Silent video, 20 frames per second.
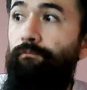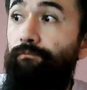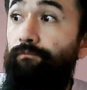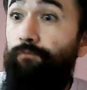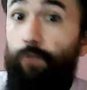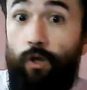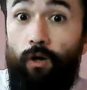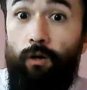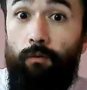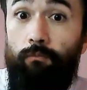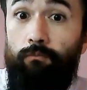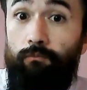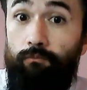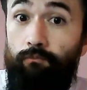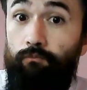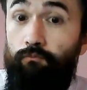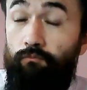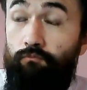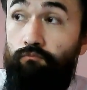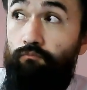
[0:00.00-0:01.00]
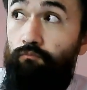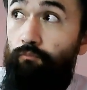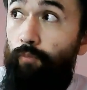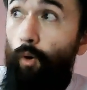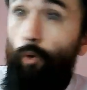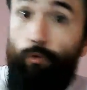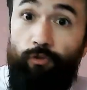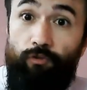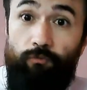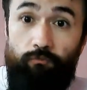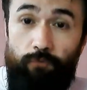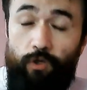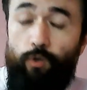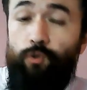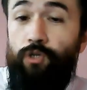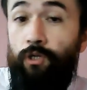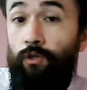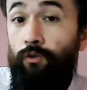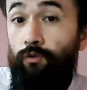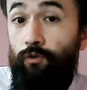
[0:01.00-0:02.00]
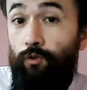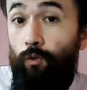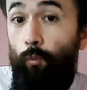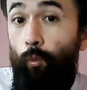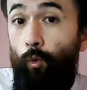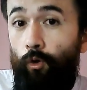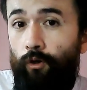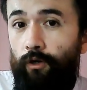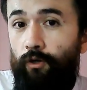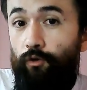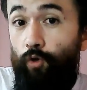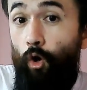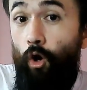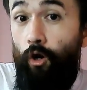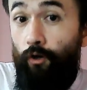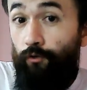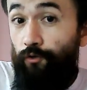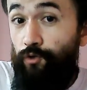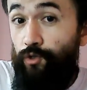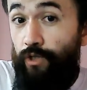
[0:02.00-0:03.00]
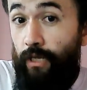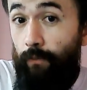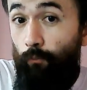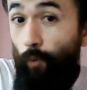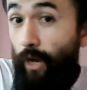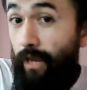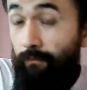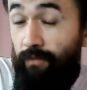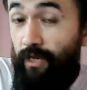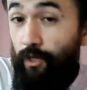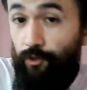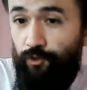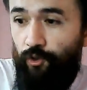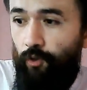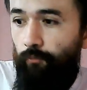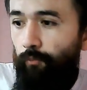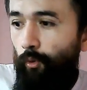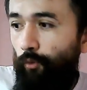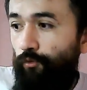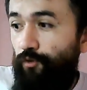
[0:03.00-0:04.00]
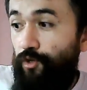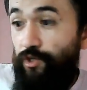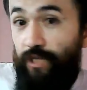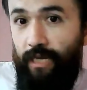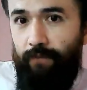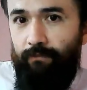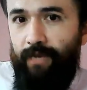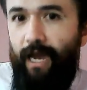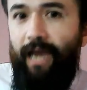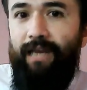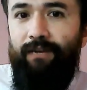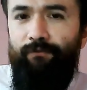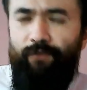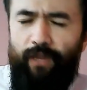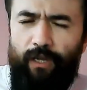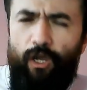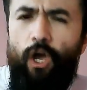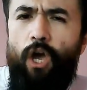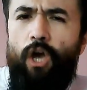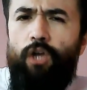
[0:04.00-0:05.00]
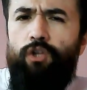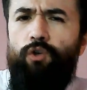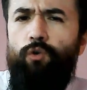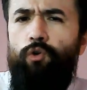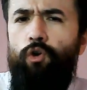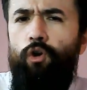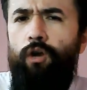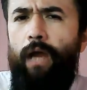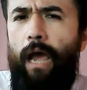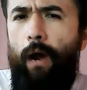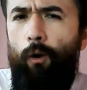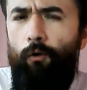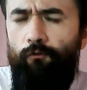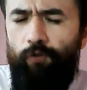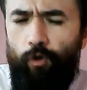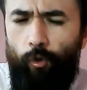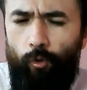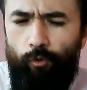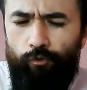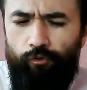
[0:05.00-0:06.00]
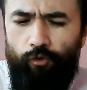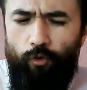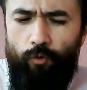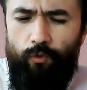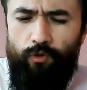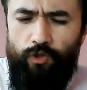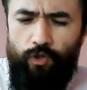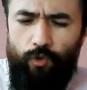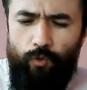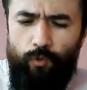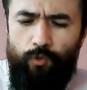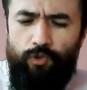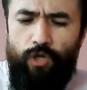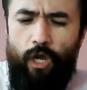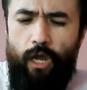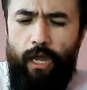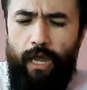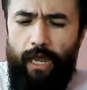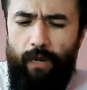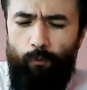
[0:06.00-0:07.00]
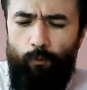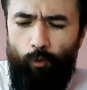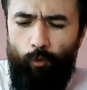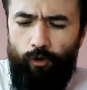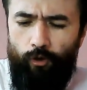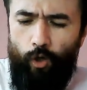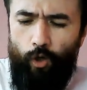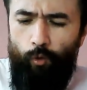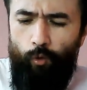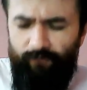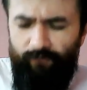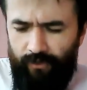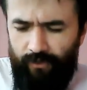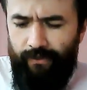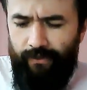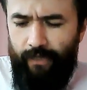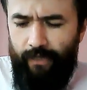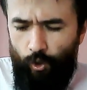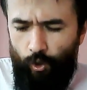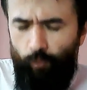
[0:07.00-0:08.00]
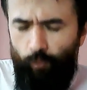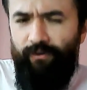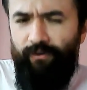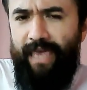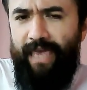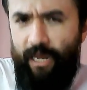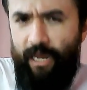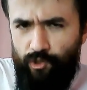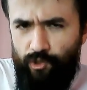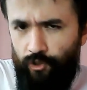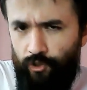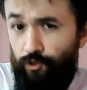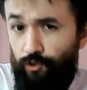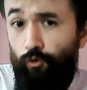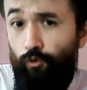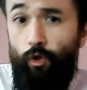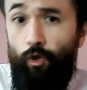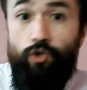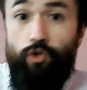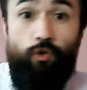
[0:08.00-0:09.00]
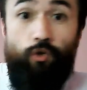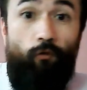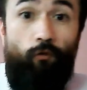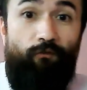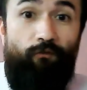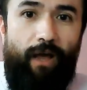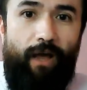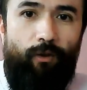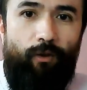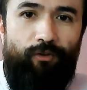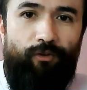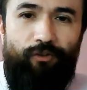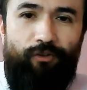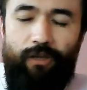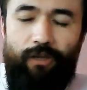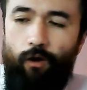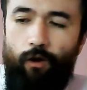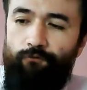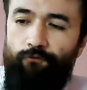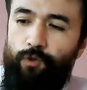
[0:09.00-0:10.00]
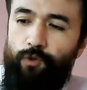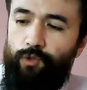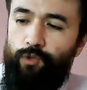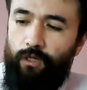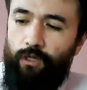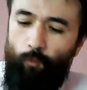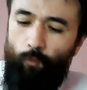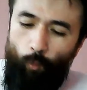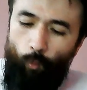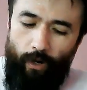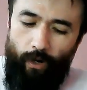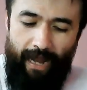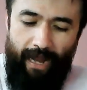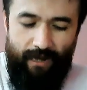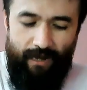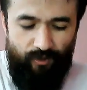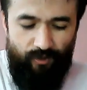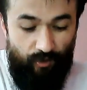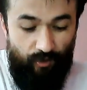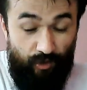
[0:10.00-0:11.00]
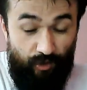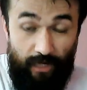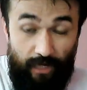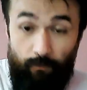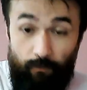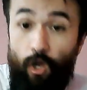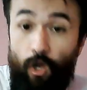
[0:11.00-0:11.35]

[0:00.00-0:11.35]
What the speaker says: they're both using the word dog the same way because they're both the same kind of thing. You could, however, also use a word equivocally. Equivocation is the logical fallacy of using what has the same